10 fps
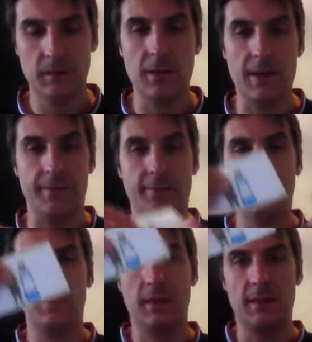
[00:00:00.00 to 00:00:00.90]
Right,
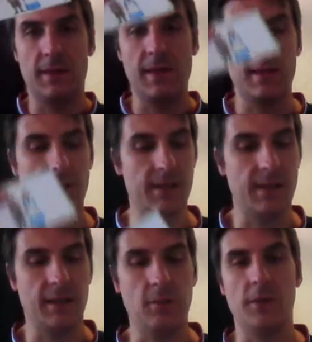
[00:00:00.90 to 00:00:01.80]
so that's our
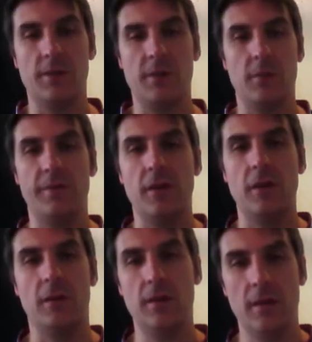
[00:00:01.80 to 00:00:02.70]
second one. So we've
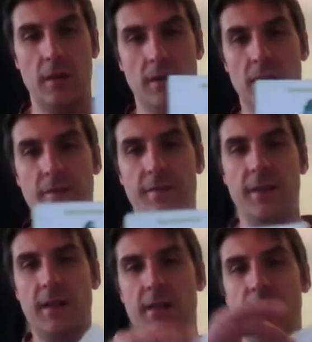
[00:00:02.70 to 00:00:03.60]
got
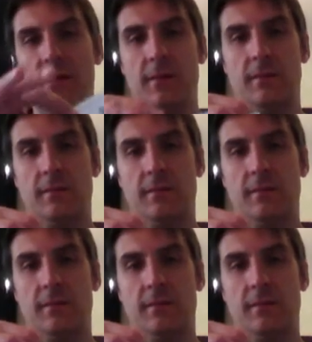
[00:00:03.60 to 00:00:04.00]
first,